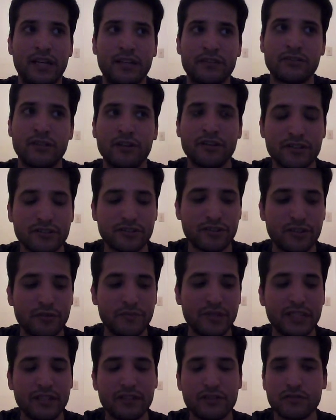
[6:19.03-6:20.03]
as long as
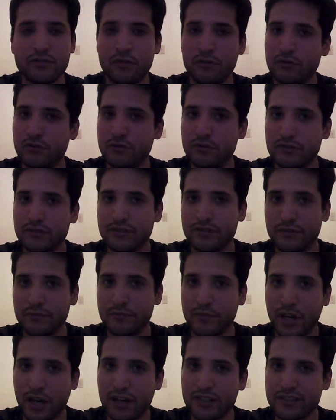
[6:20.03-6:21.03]
they're being told
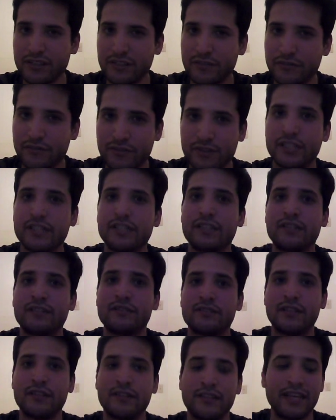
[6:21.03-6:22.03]
positive
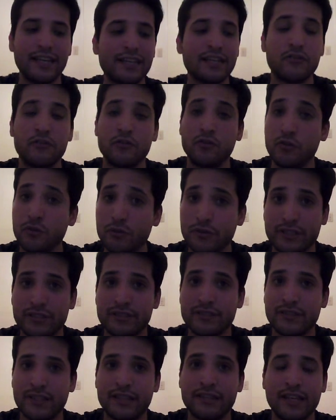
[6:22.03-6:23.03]
things, that they can do it,
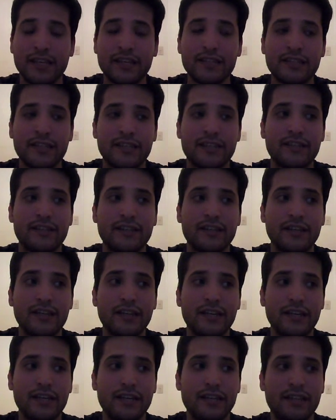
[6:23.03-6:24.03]
that they
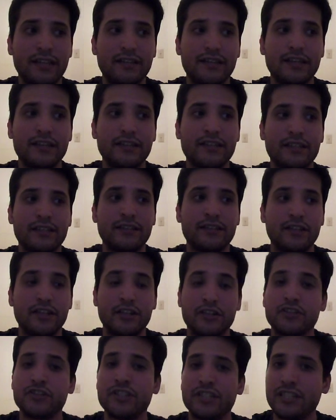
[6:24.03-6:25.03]
can
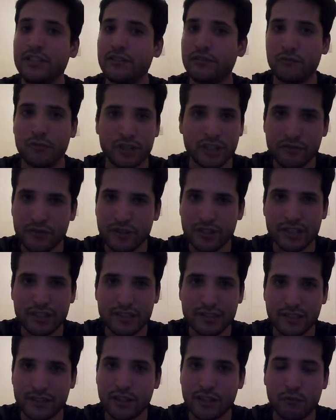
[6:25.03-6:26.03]
achieve whatever it
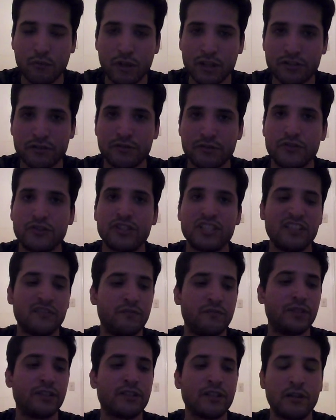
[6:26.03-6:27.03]
is that they want to
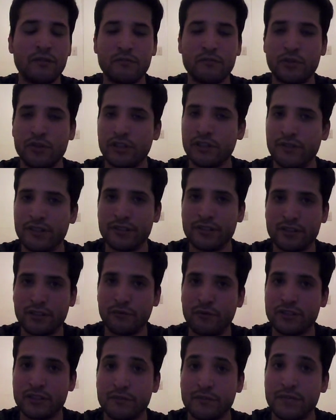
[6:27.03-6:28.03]
achieve, become whatever it is
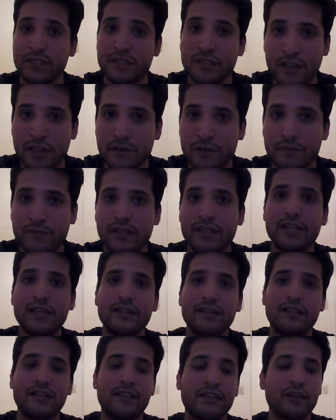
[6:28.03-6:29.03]
they want to become,
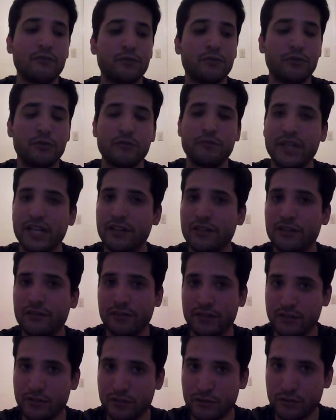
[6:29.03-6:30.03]
that they will do
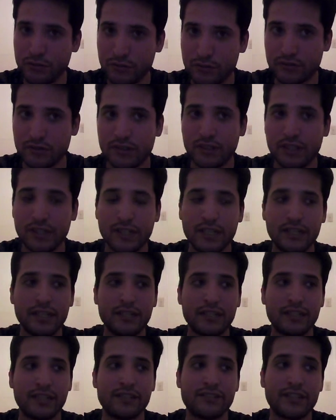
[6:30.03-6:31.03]
better in school,
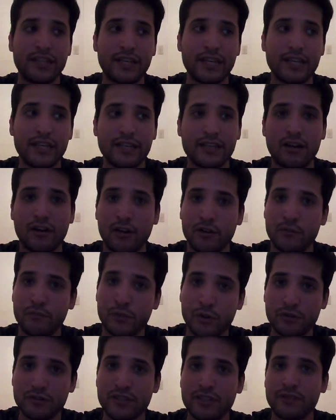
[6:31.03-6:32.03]
because they are
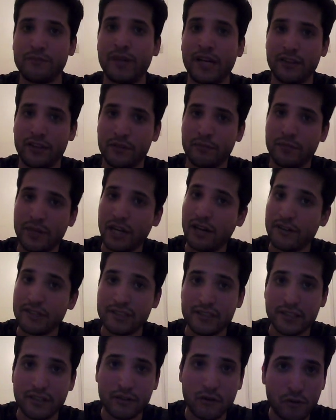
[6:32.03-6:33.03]
molded by their
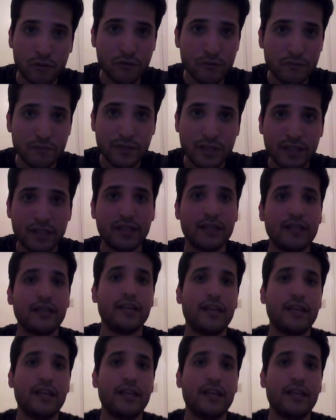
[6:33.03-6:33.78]
parents at home,